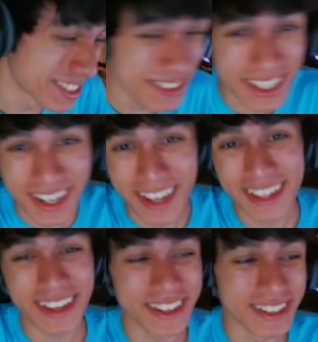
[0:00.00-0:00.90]
Suicide
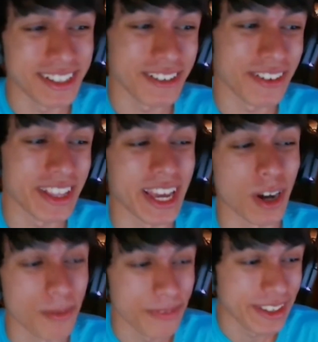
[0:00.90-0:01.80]
hotline didn't really
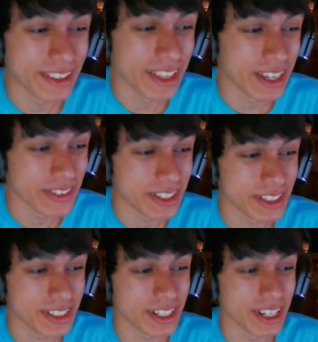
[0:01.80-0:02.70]
help me that
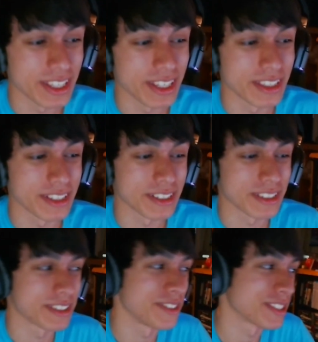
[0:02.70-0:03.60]
much, and then
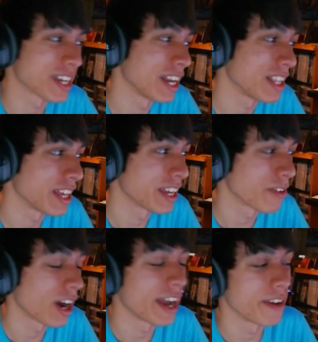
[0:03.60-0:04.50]
it was kind of like
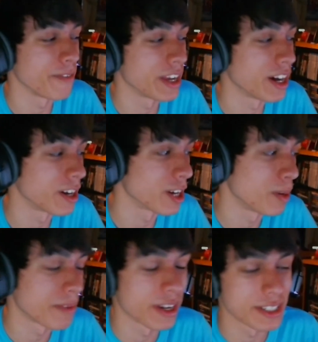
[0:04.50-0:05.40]
we hung
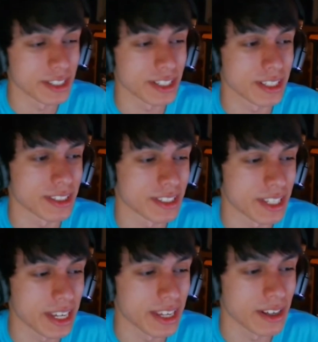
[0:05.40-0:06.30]
up on just like the
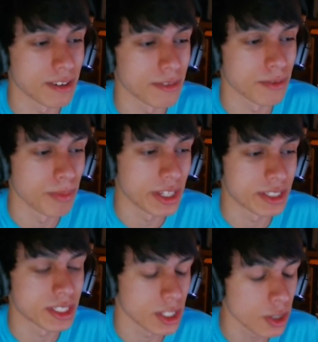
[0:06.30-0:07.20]
state of me
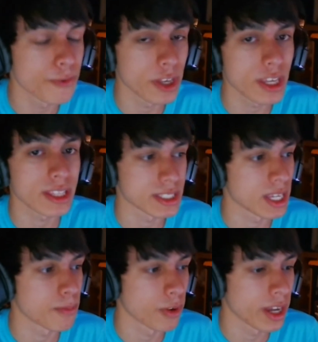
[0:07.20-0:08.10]
still feeling the
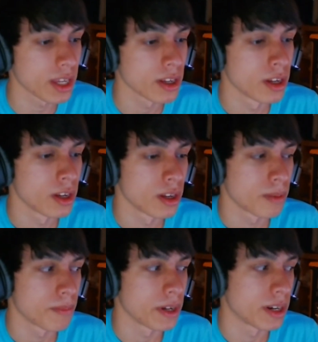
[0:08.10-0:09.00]
same way,
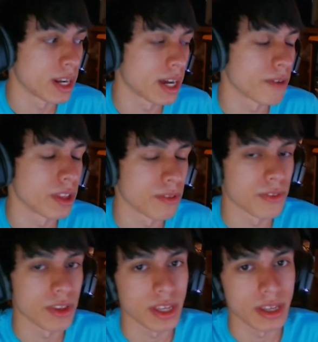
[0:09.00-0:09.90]
but not really
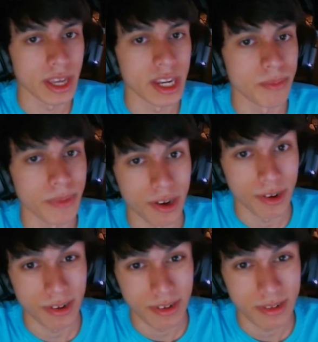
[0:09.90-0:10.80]
feeling any better,